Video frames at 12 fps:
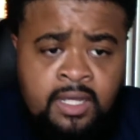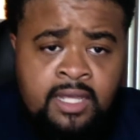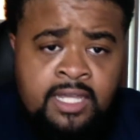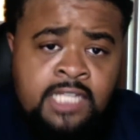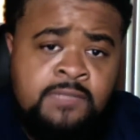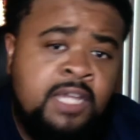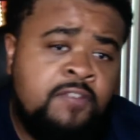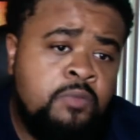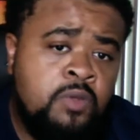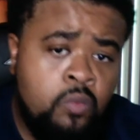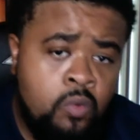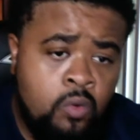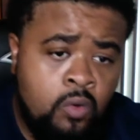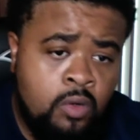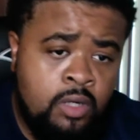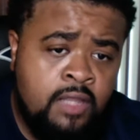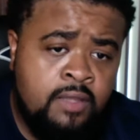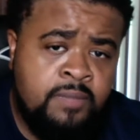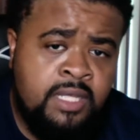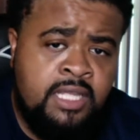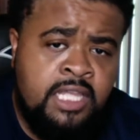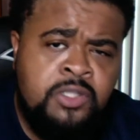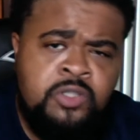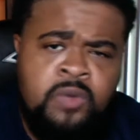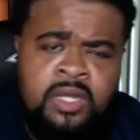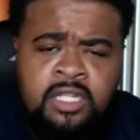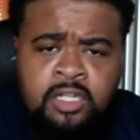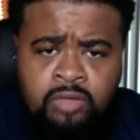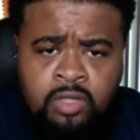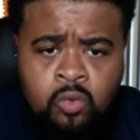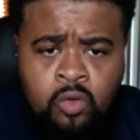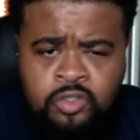He comes back from the war. He was around the Korean War,